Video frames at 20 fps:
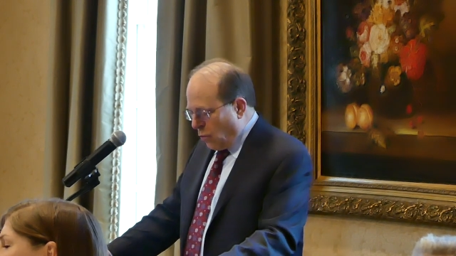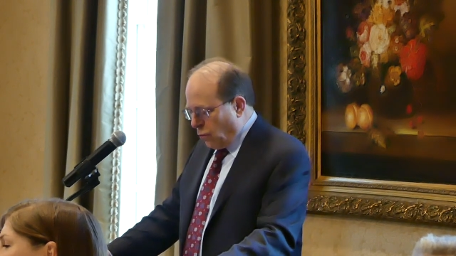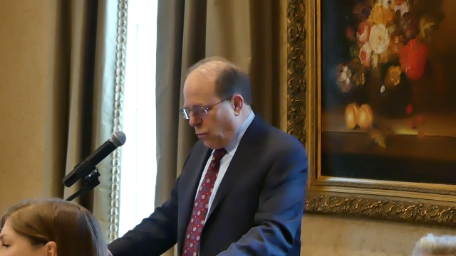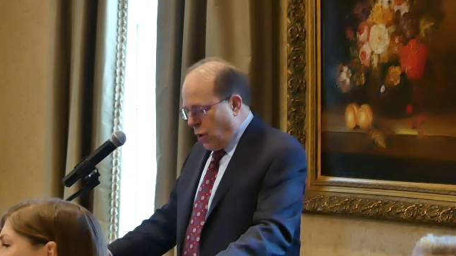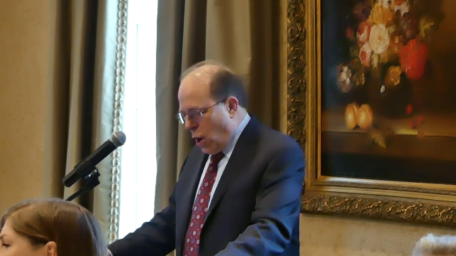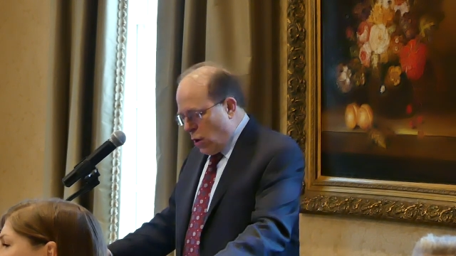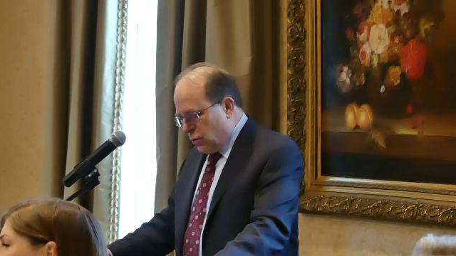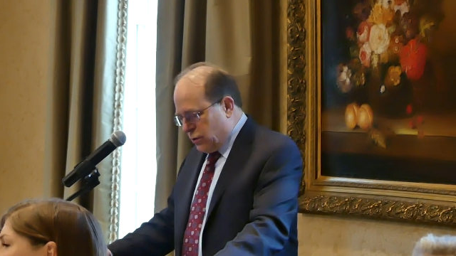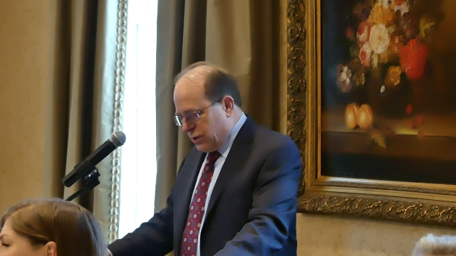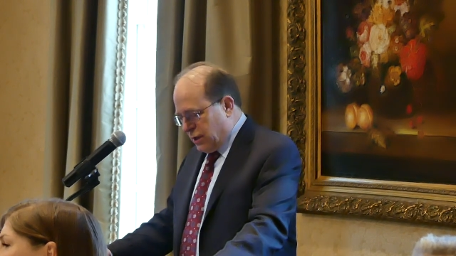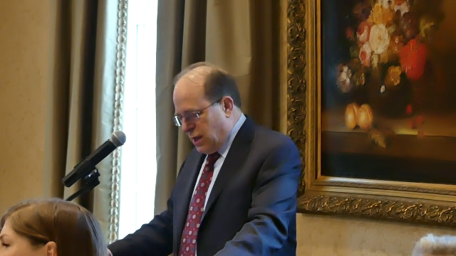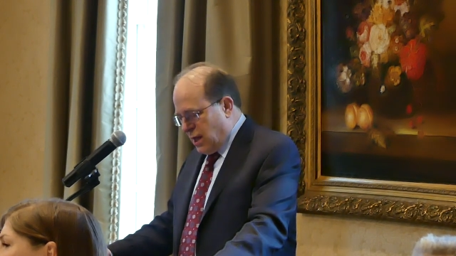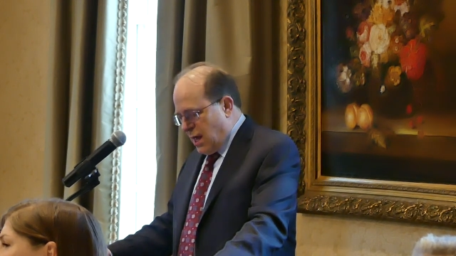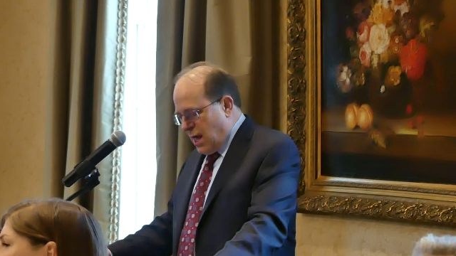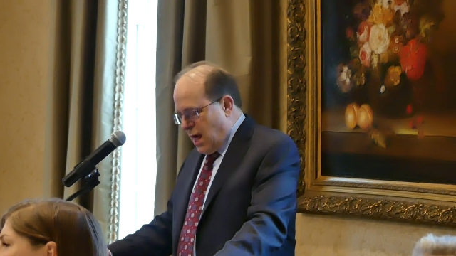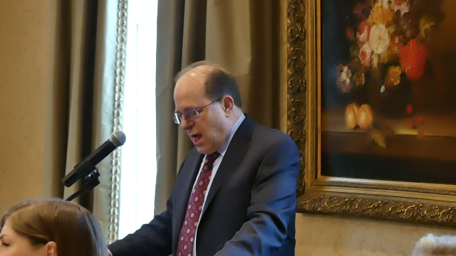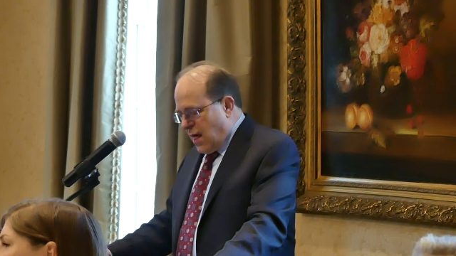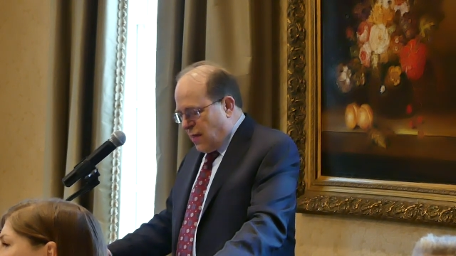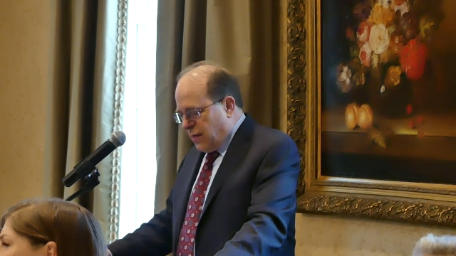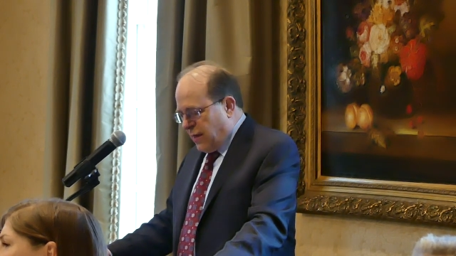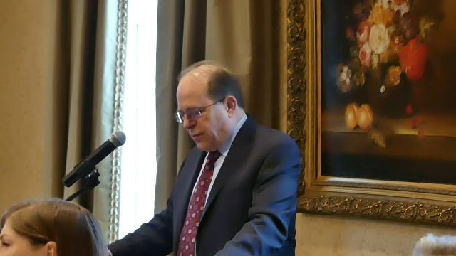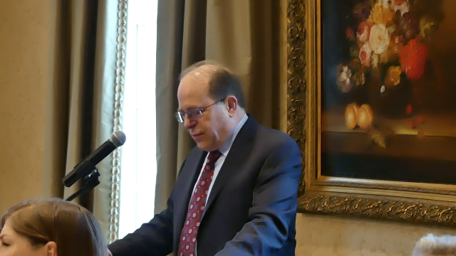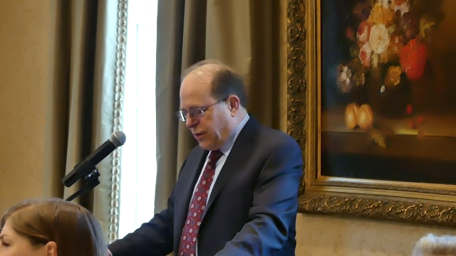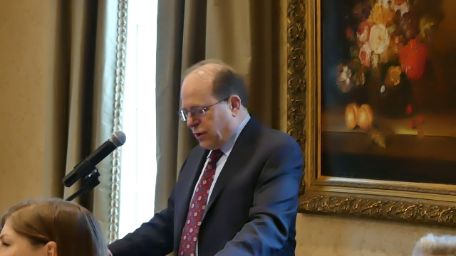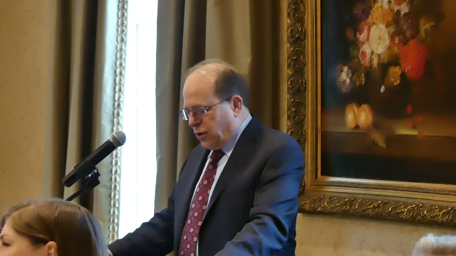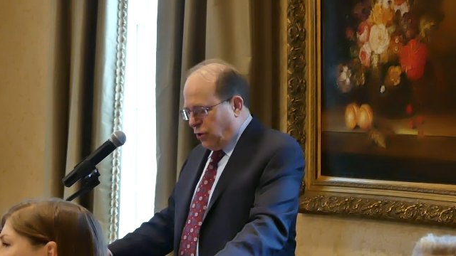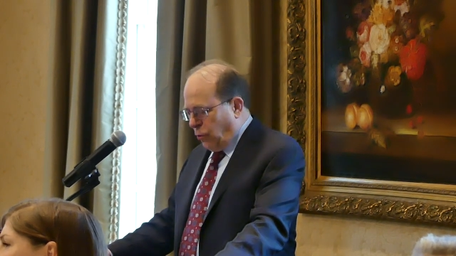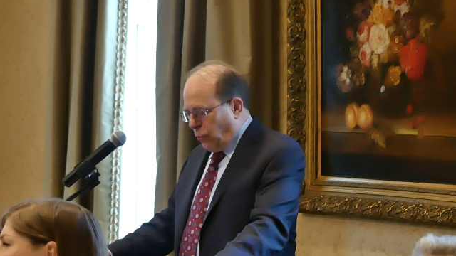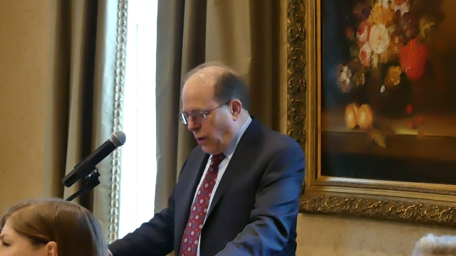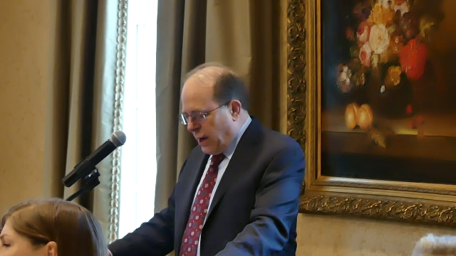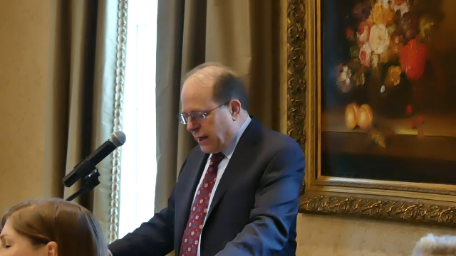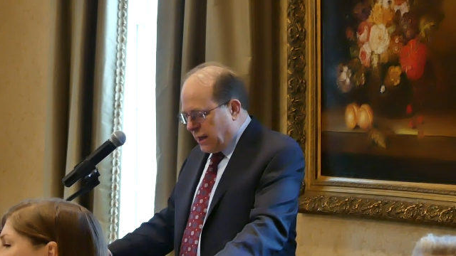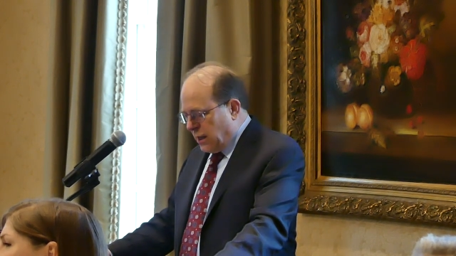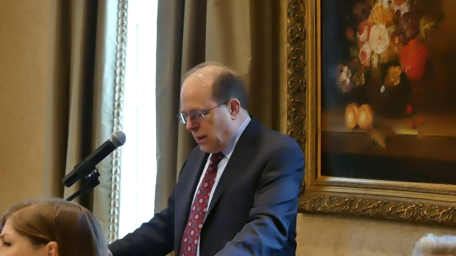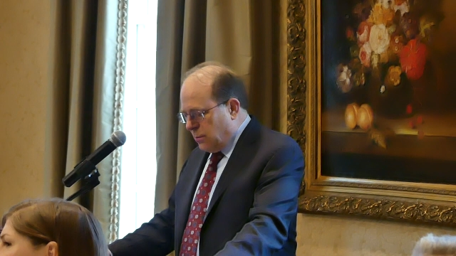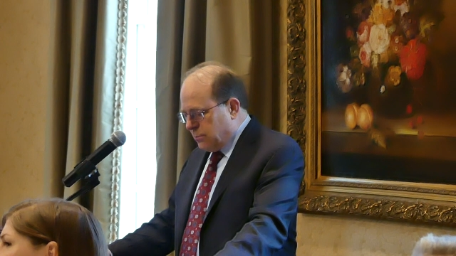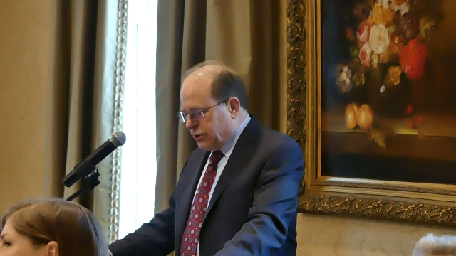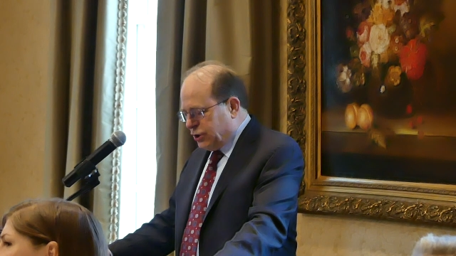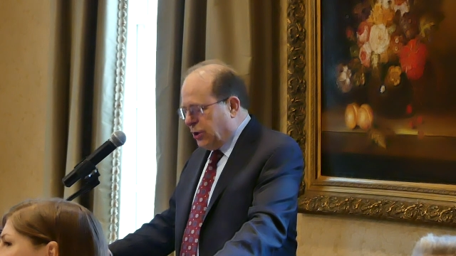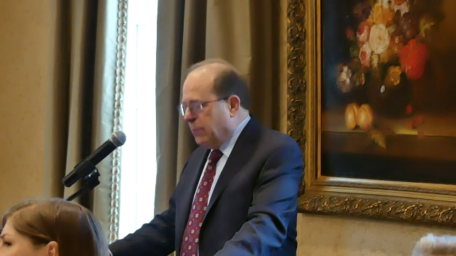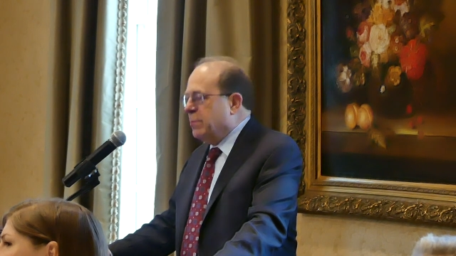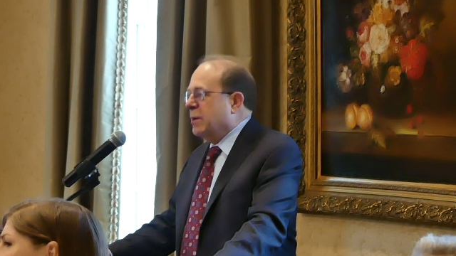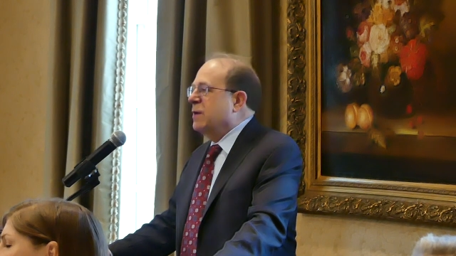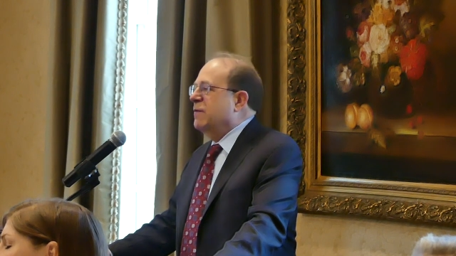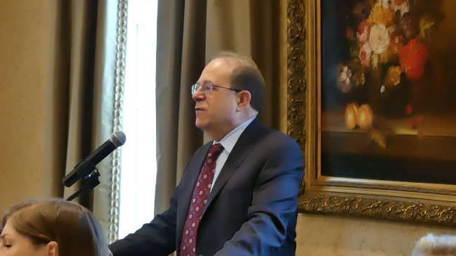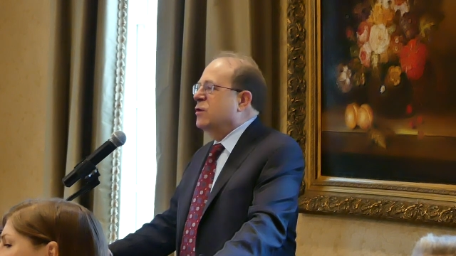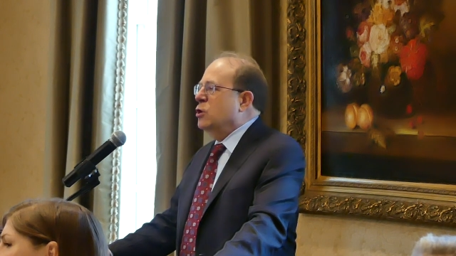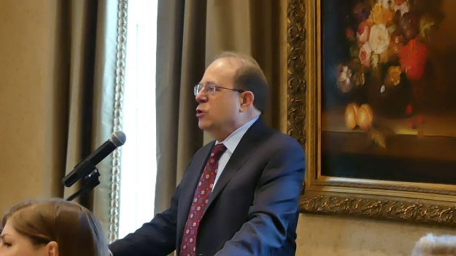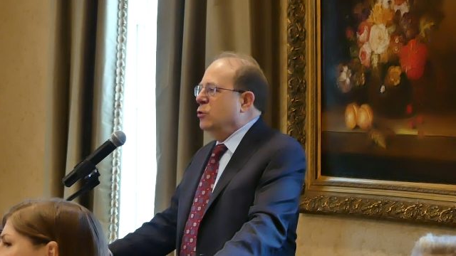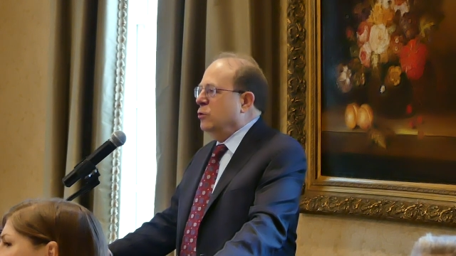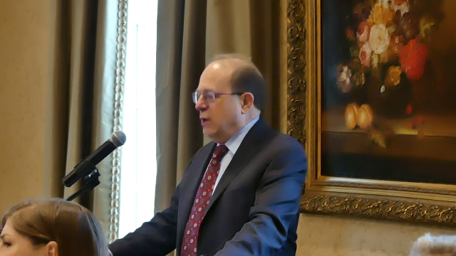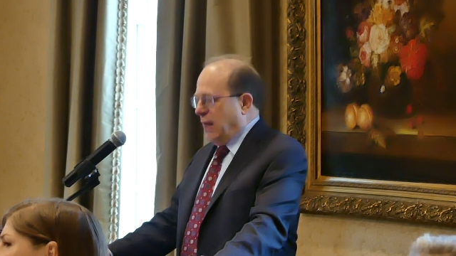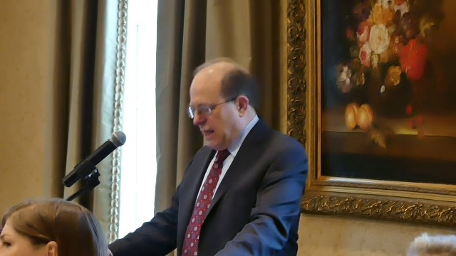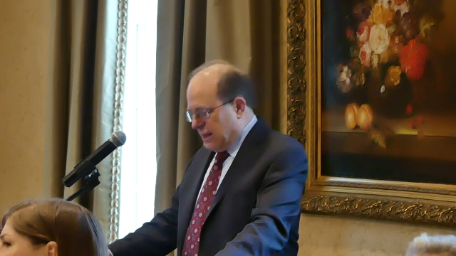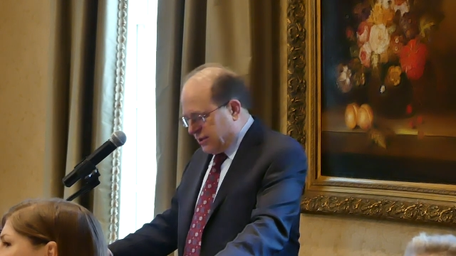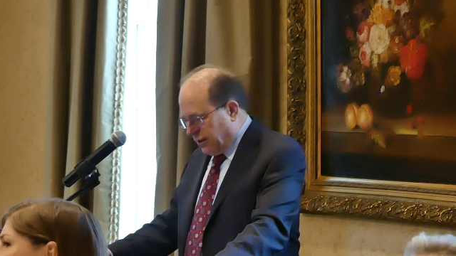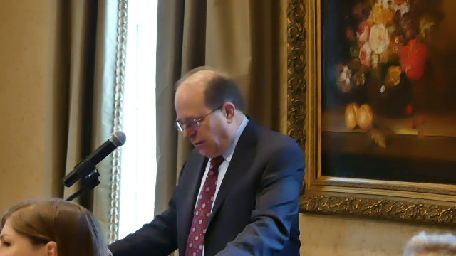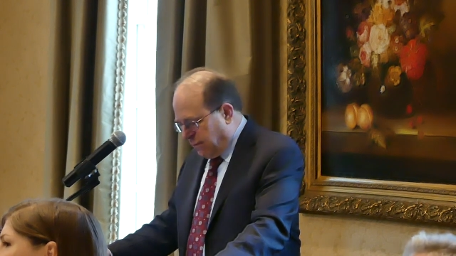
wrote that the curriculum should be viewed as